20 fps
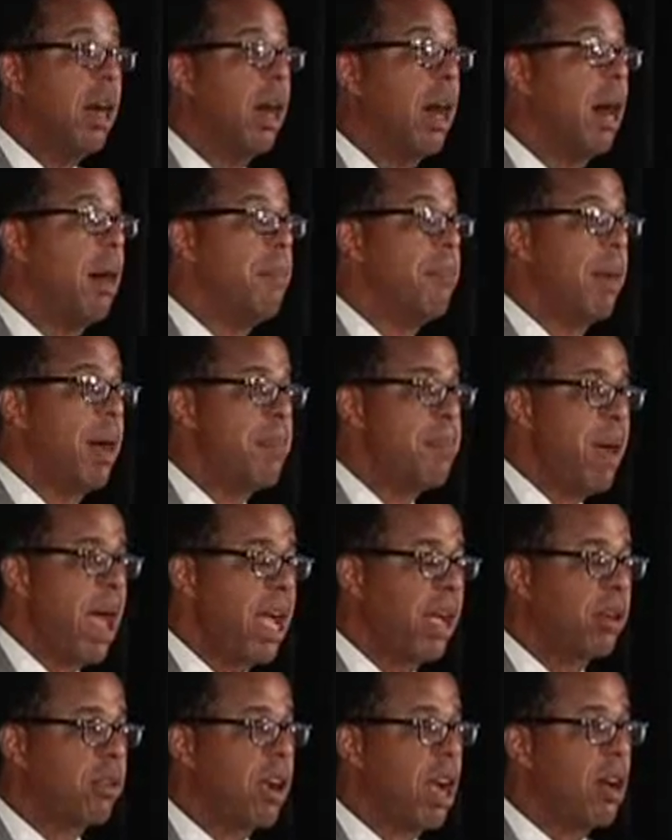My
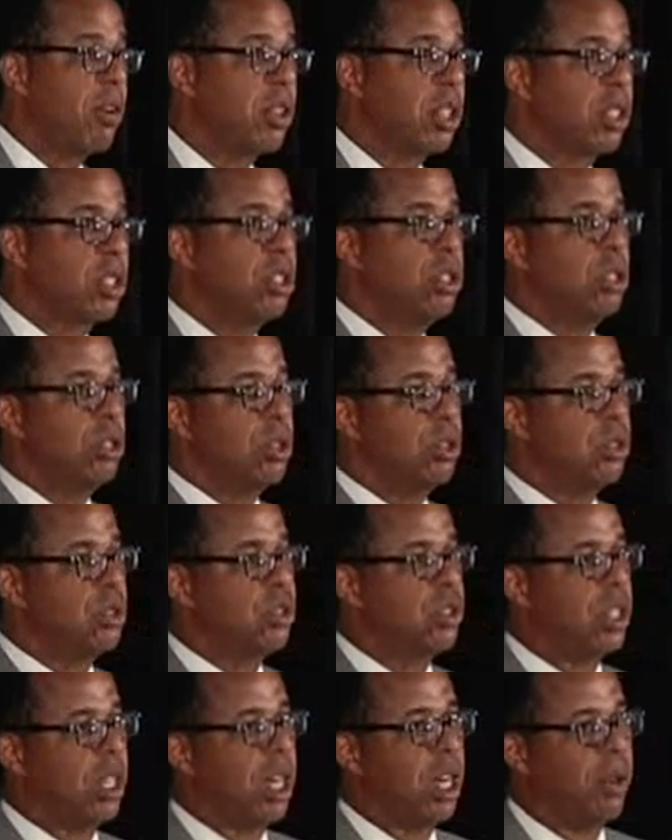background
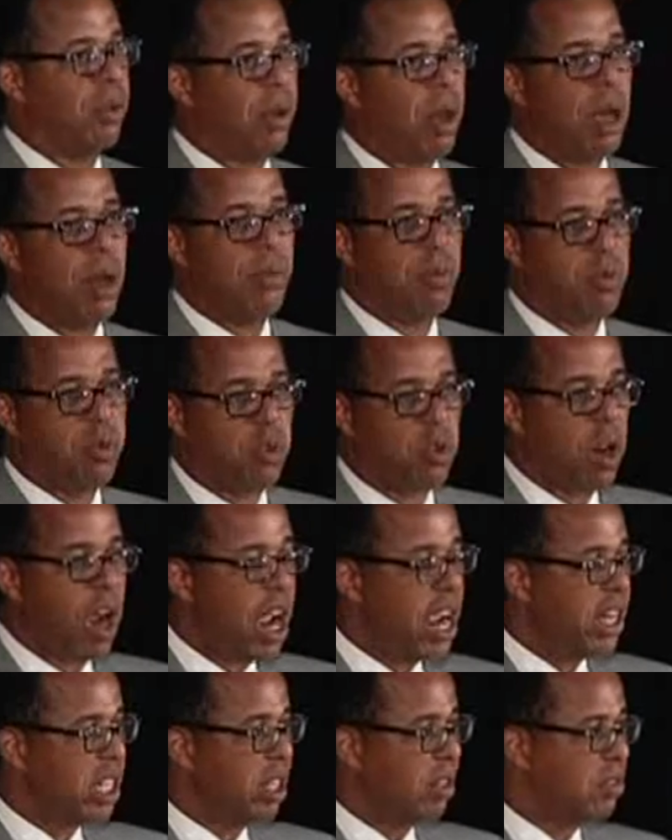includes a
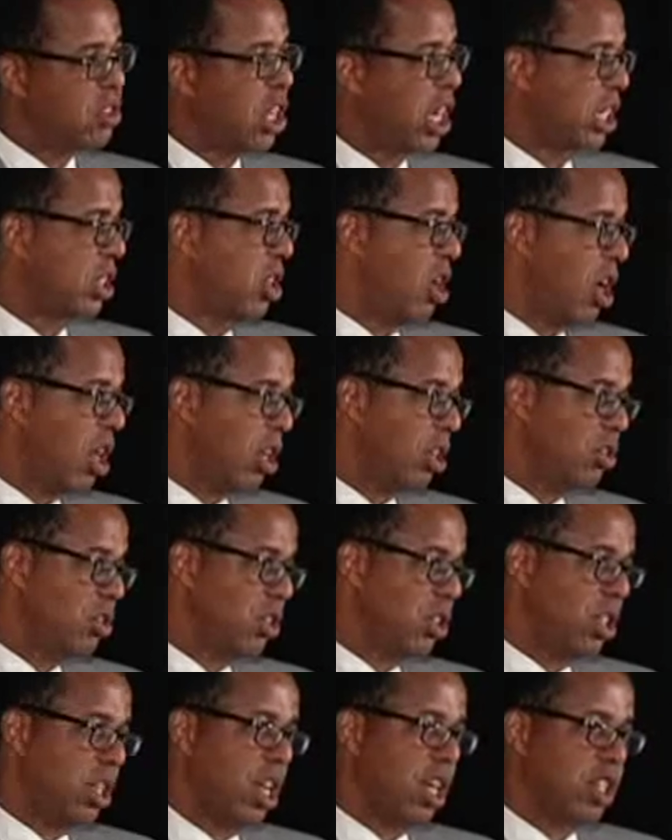variety of
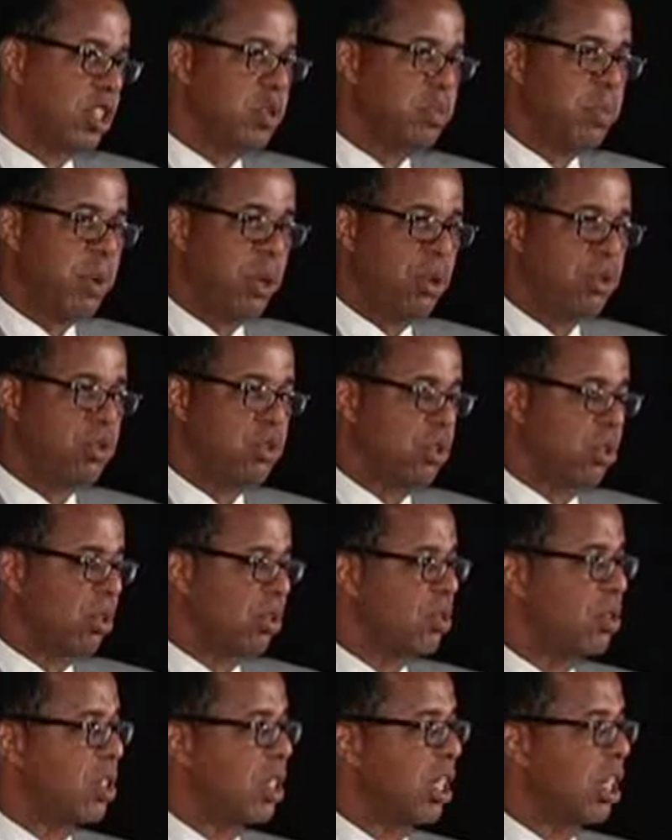technology
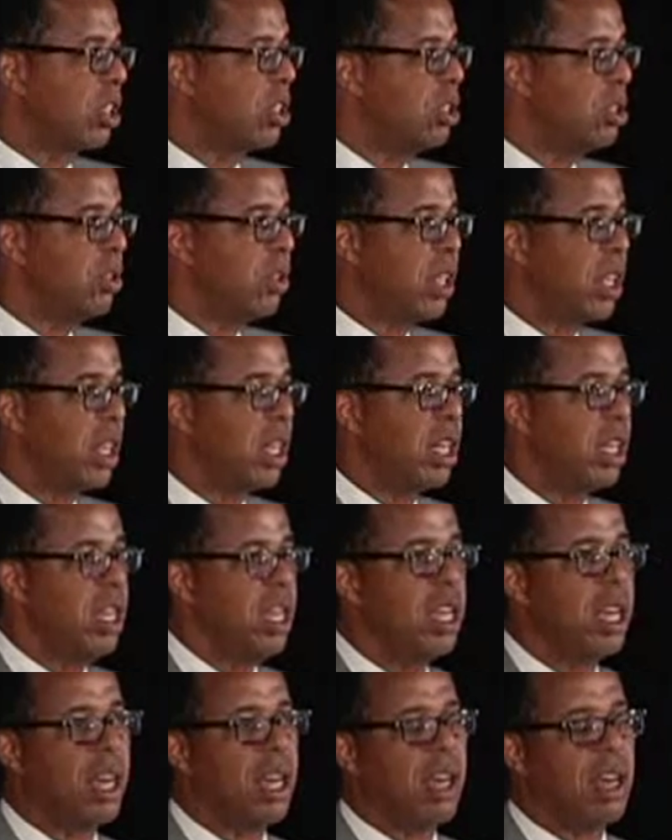exposures, including
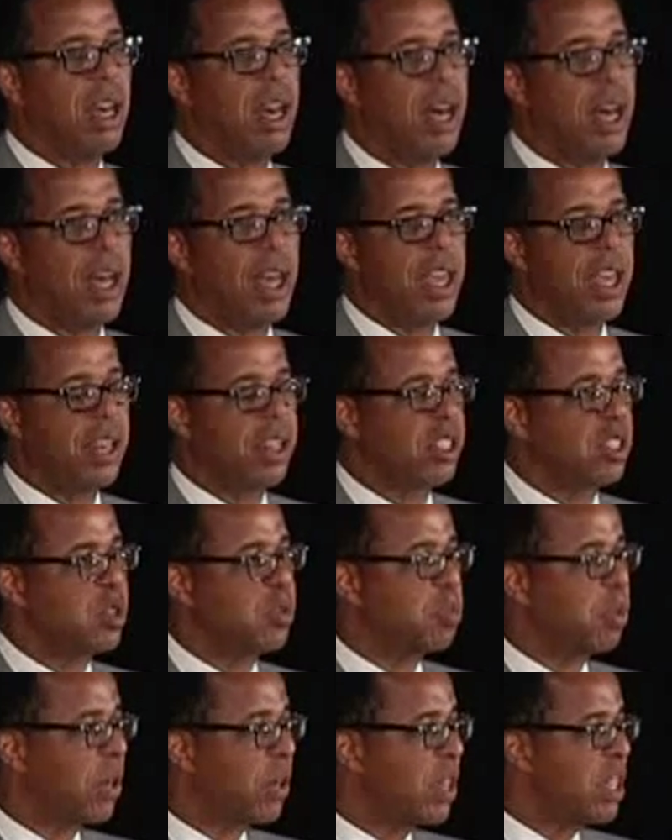an
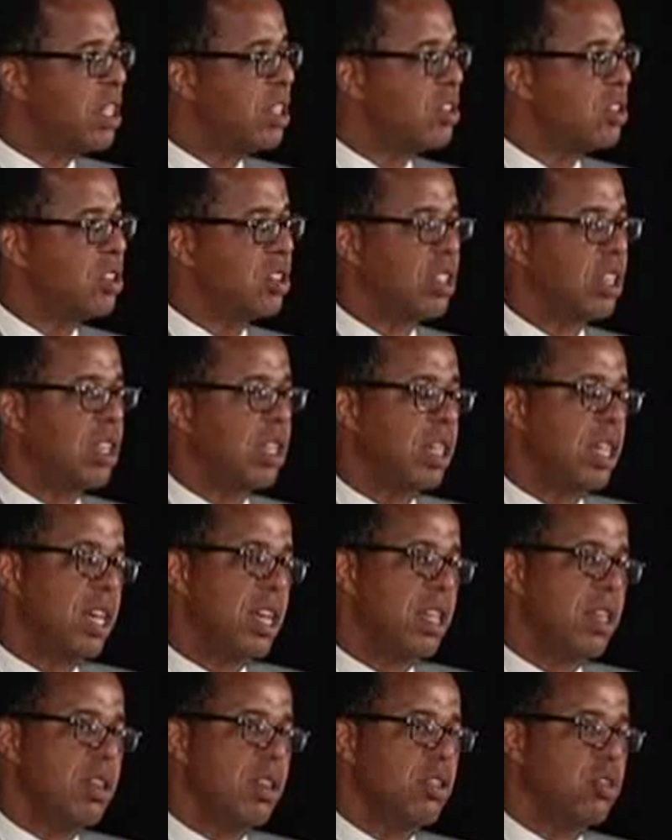experience
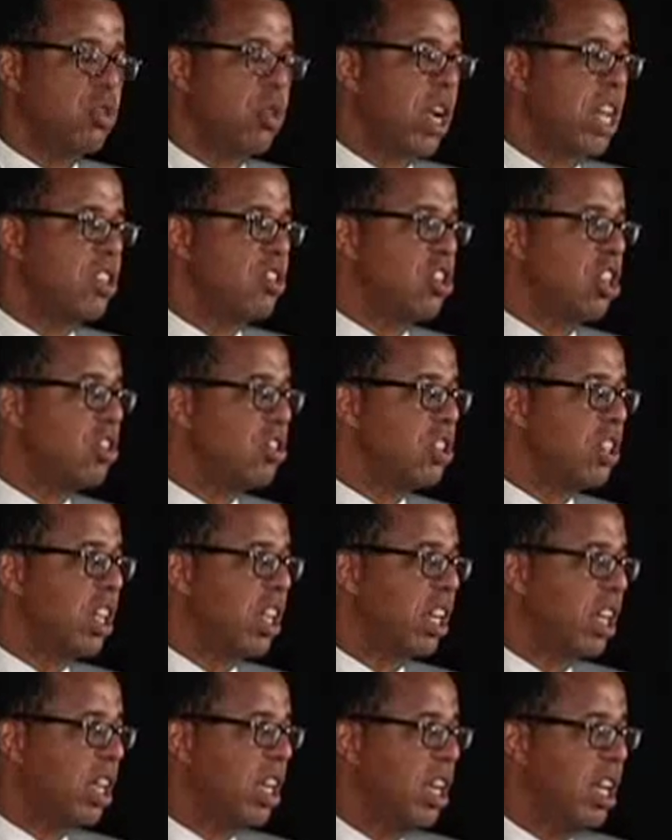in
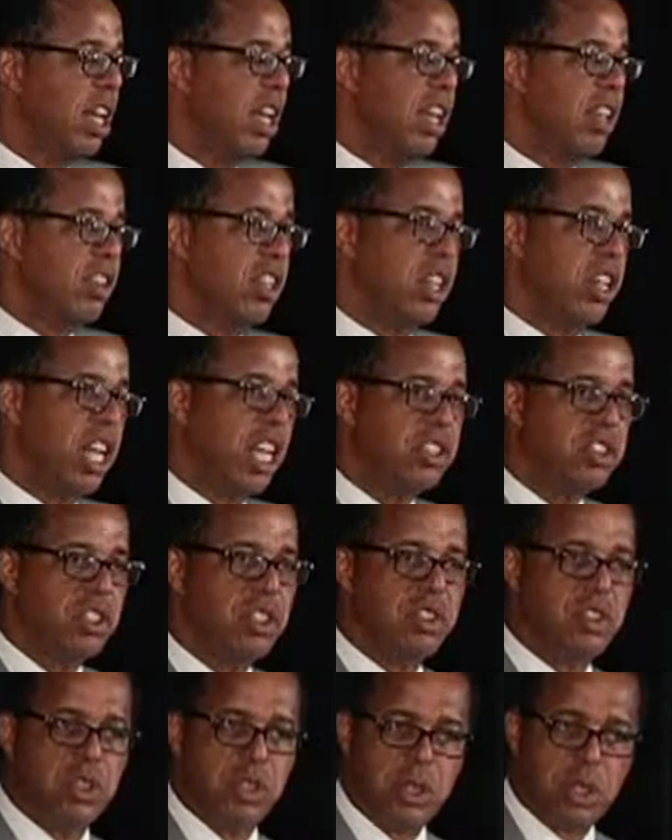transitioning the
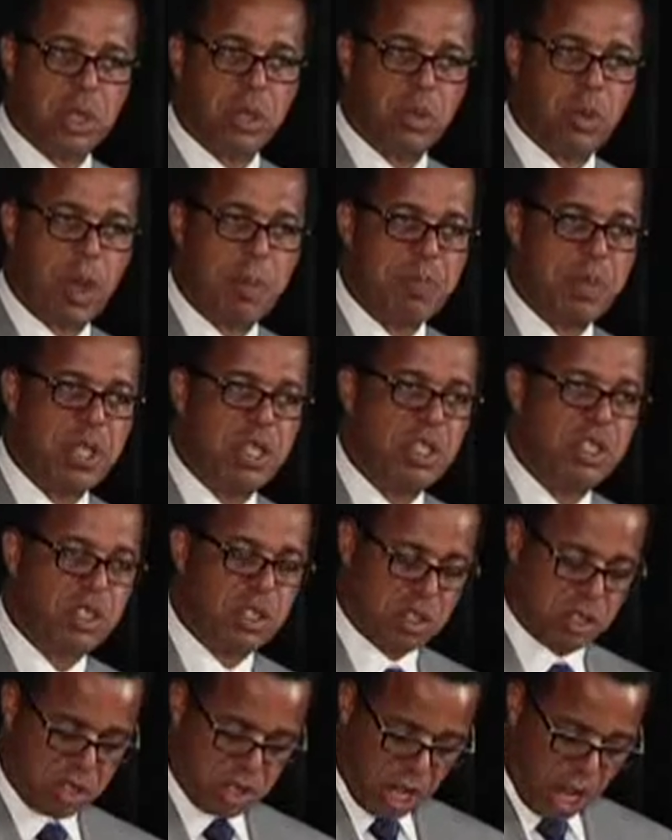nation's nuclear
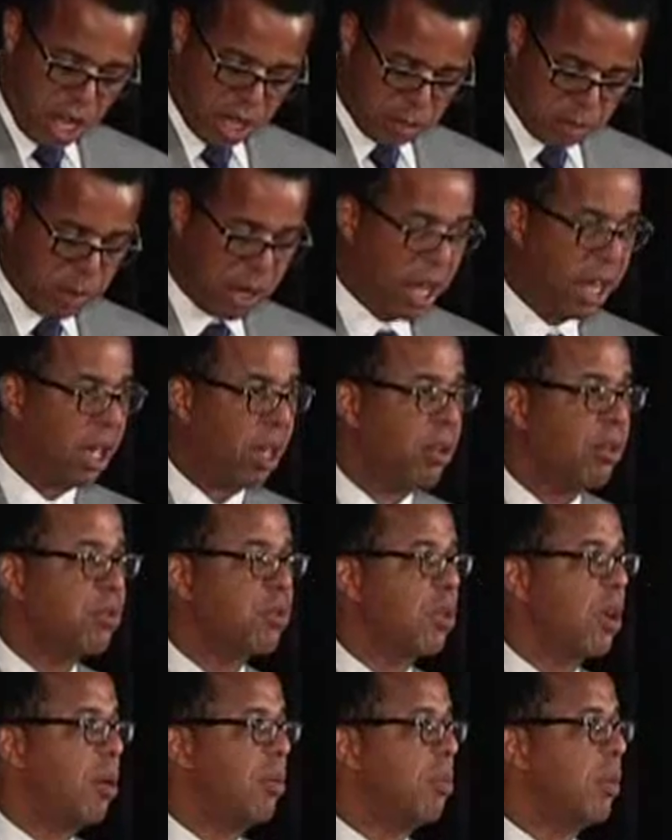weapons stockpile
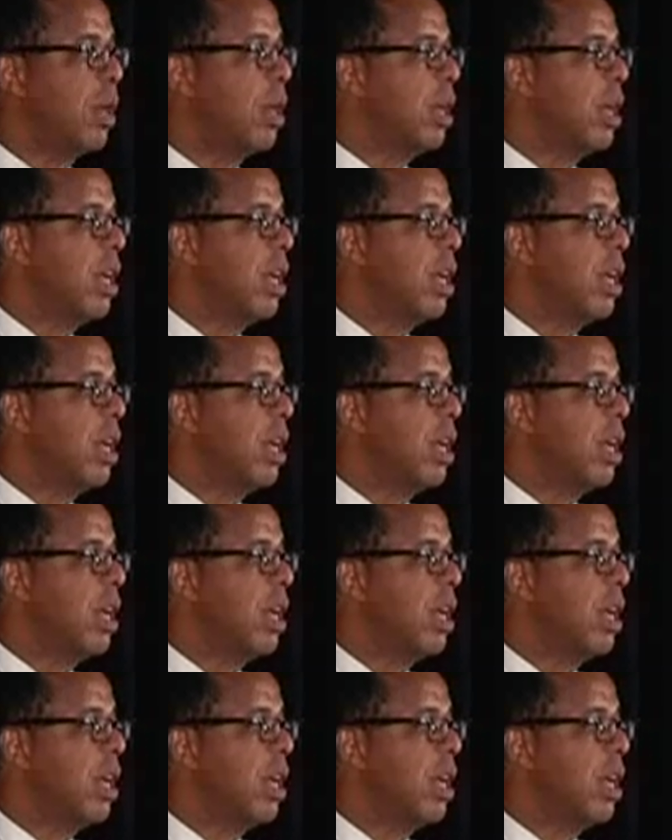from